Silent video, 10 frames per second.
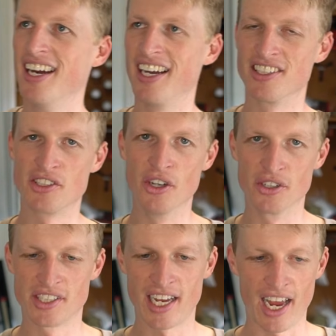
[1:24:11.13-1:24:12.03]
I just
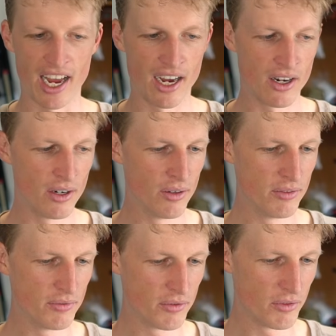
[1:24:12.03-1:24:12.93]
noticed how
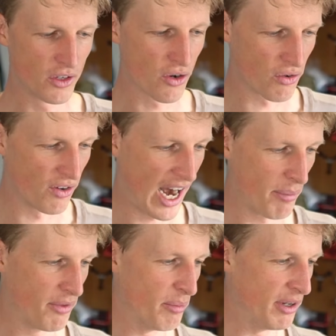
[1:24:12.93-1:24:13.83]

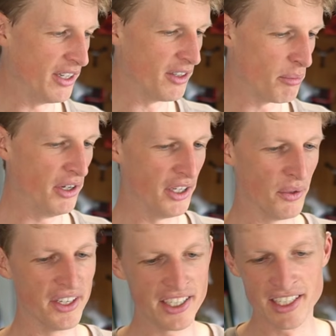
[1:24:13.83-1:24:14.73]
crap the print
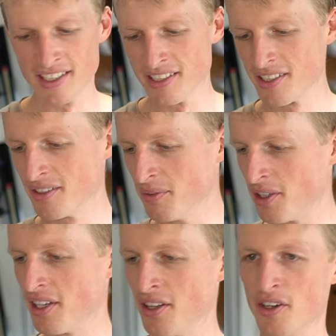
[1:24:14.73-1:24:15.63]
quality is
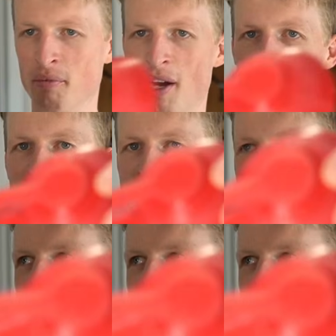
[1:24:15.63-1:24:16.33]
with a lot of my parts.